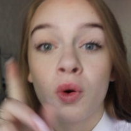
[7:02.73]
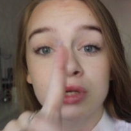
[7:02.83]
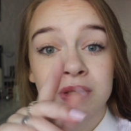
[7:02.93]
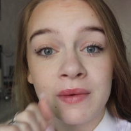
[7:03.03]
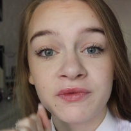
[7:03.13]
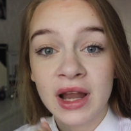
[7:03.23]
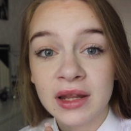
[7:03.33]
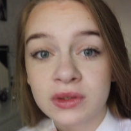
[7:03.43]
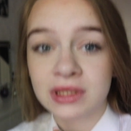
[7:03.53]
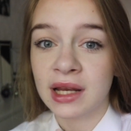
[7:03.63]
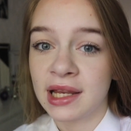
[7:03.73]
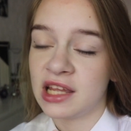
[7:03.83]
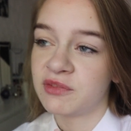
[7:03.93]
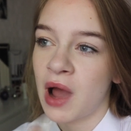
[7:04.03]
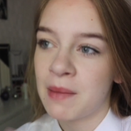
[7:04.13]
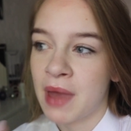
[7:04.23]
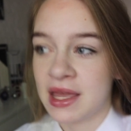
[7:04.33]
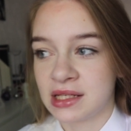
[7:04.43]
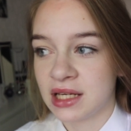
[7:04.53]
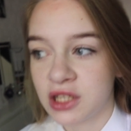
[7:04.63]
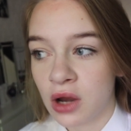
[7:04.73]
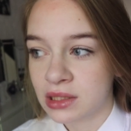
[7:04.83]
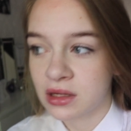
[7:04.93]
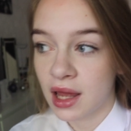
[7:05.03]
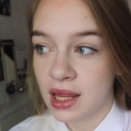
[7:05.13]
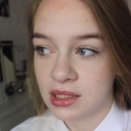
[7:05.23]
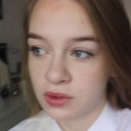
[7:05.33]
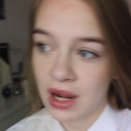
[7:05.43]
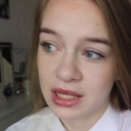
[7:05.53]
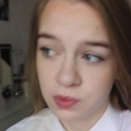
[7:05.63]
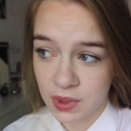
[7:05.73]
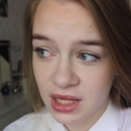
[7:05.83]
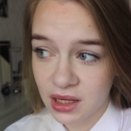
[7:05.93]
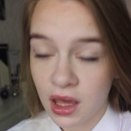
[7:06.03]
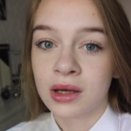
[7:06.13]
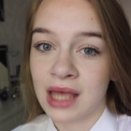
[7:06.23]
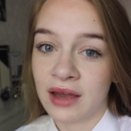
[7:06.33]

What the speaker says: Also, I'm finally on study leave, but I basically don't start until next week because I